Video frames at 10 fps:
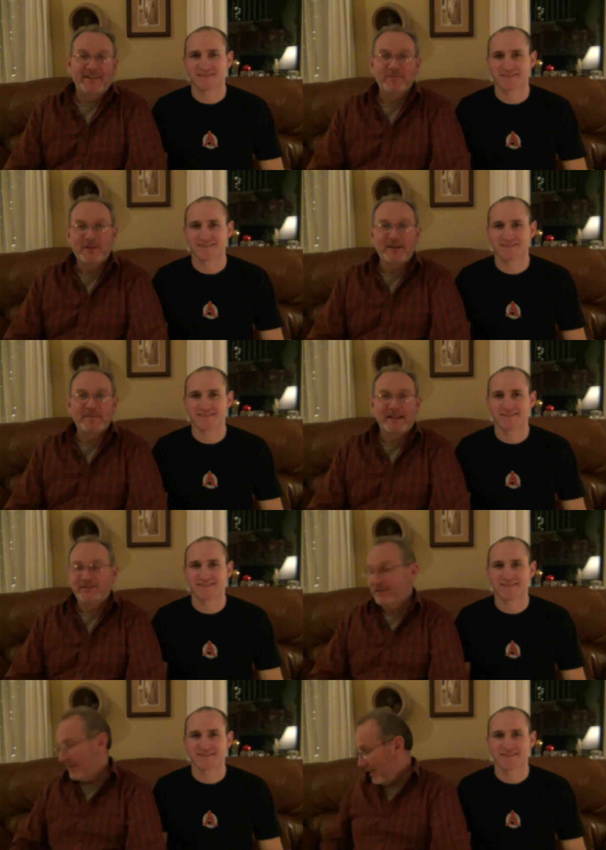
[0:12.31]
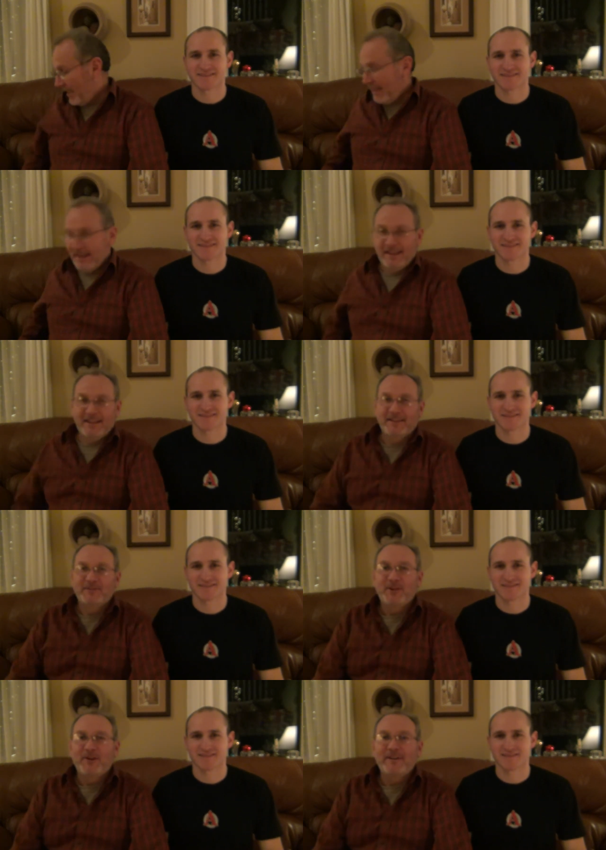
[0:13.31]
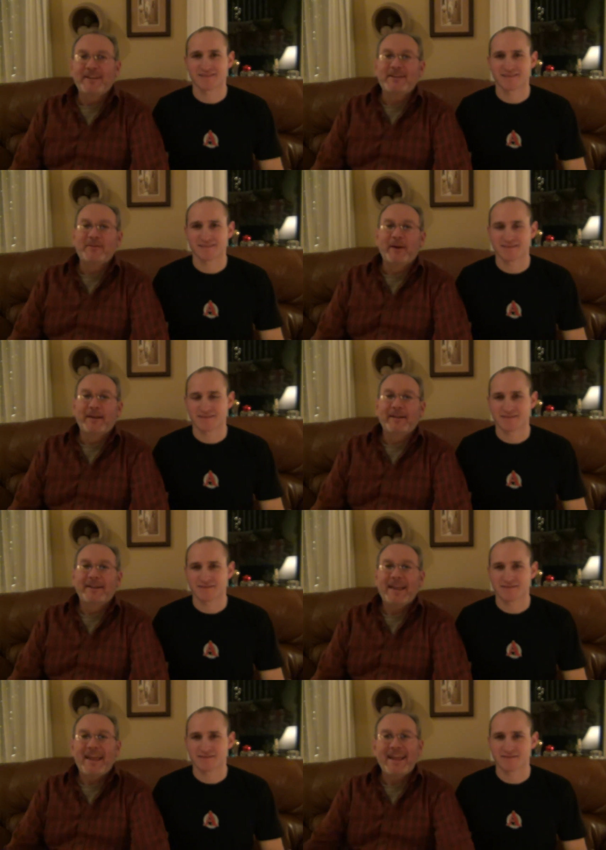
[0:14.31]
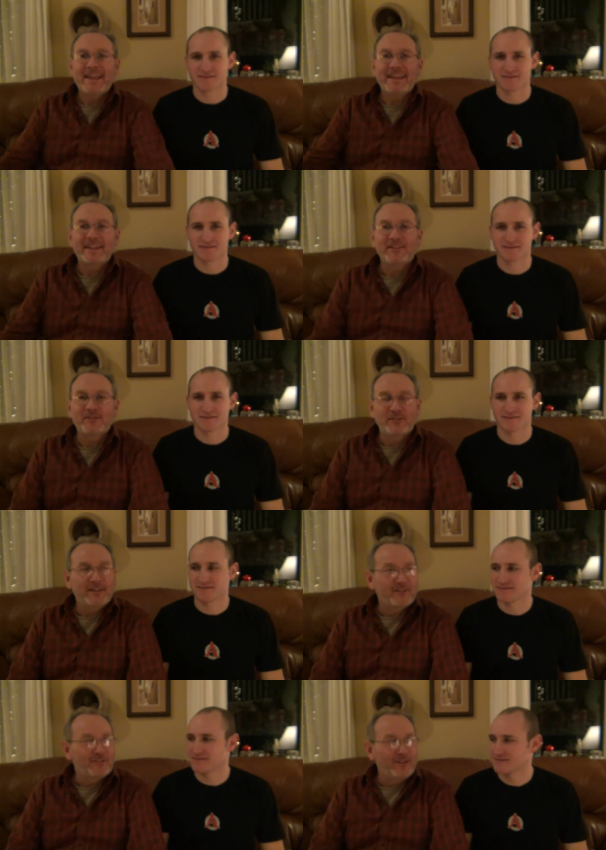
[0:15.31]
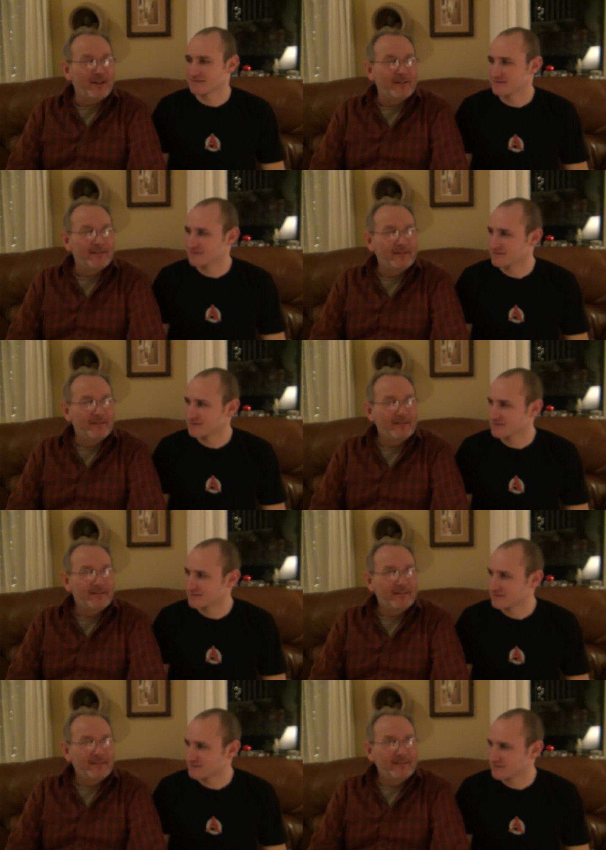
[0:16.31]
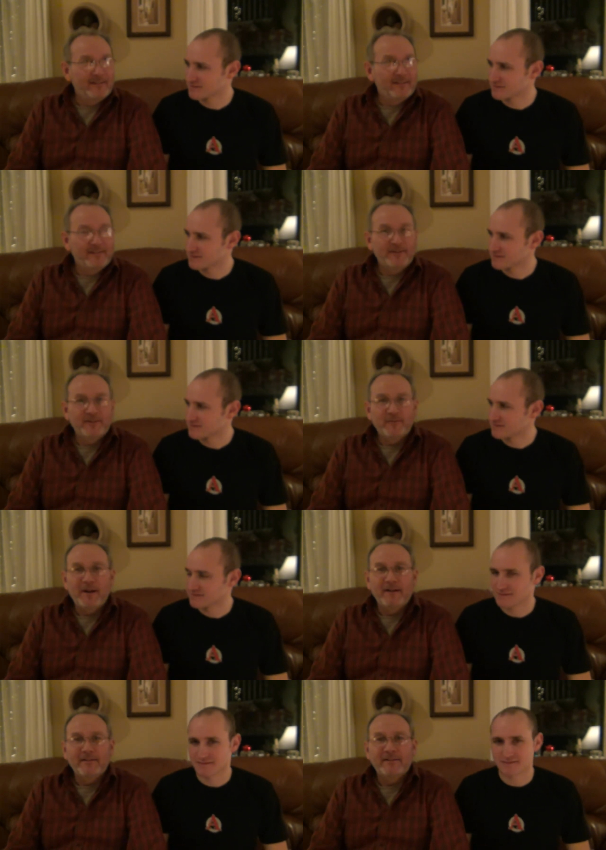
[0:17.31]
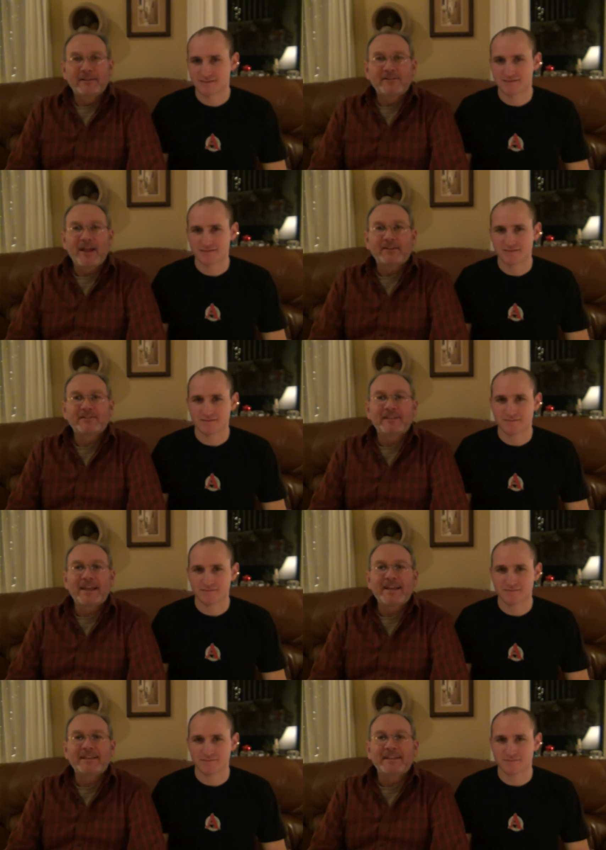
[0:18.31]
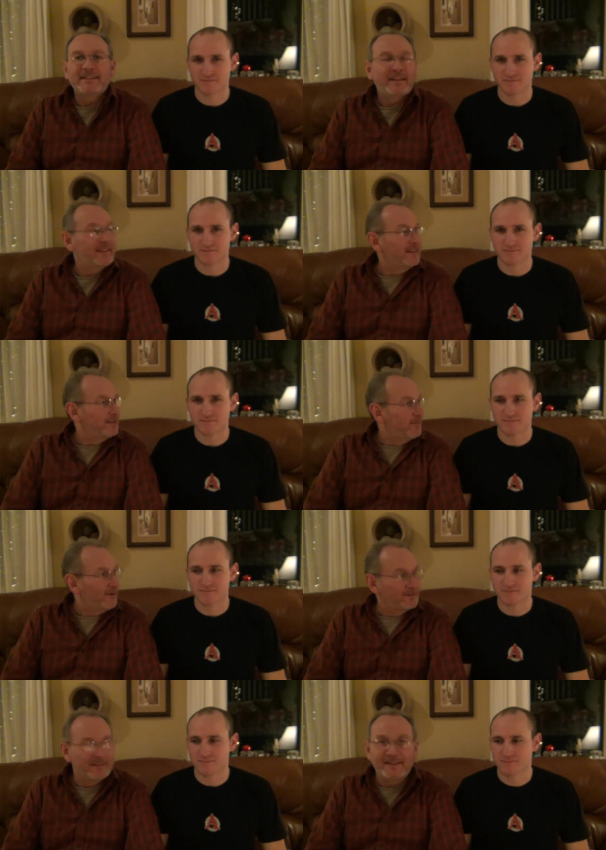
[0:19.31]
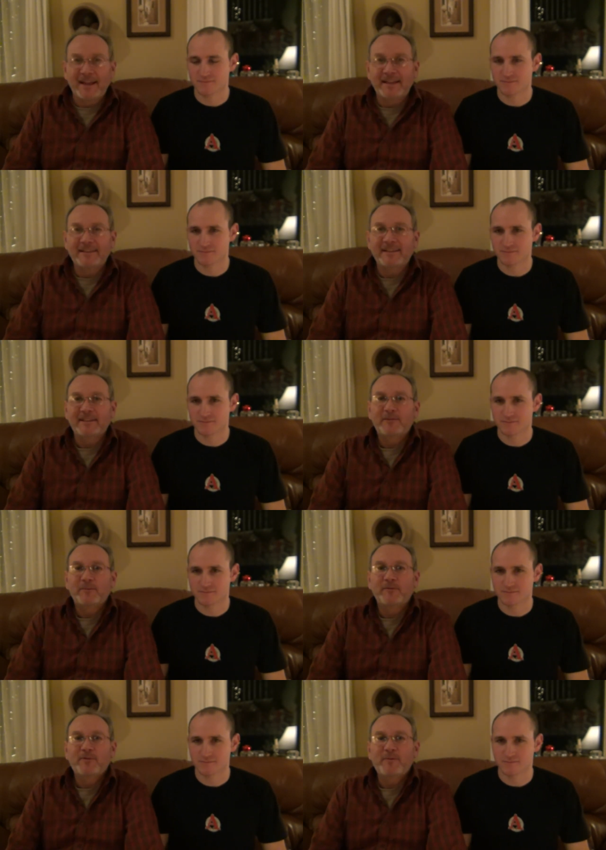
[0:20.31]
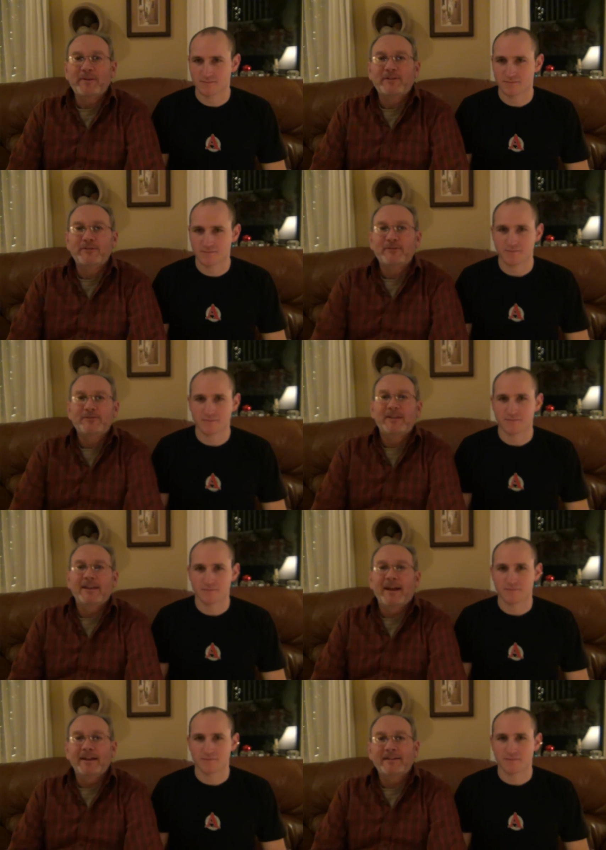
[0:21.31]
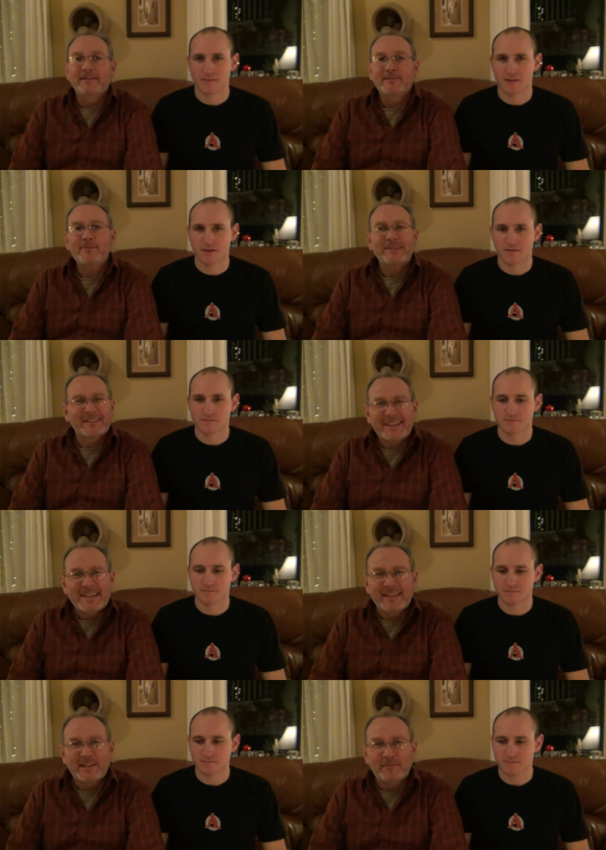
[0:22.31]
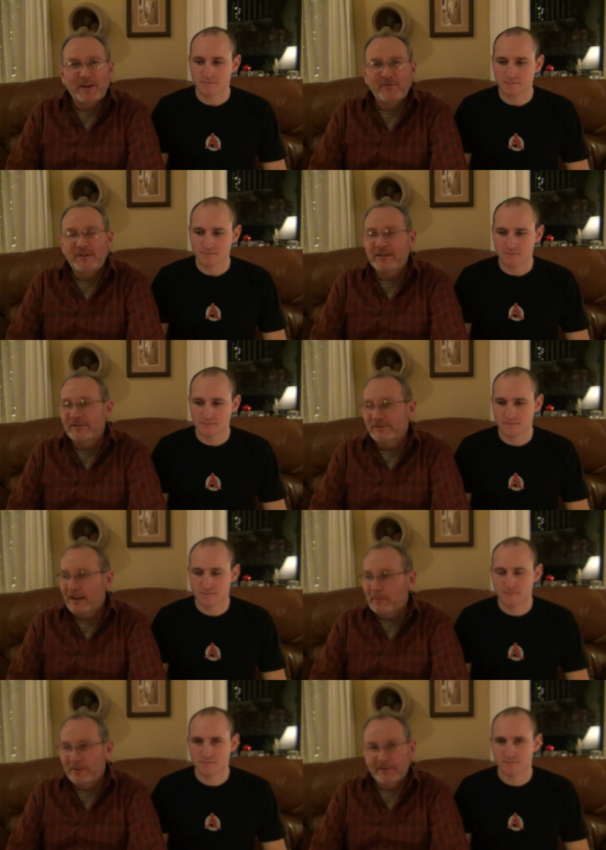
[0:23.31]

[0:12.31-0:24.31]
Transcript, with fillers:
Speaker 1: we're coming at you. So anyway, hey, it's, it's uh, well, it's actually the eighteenth. I think tomorrow's the nineteenth. We're filming Tuesday night because I'm always late getting my videos up.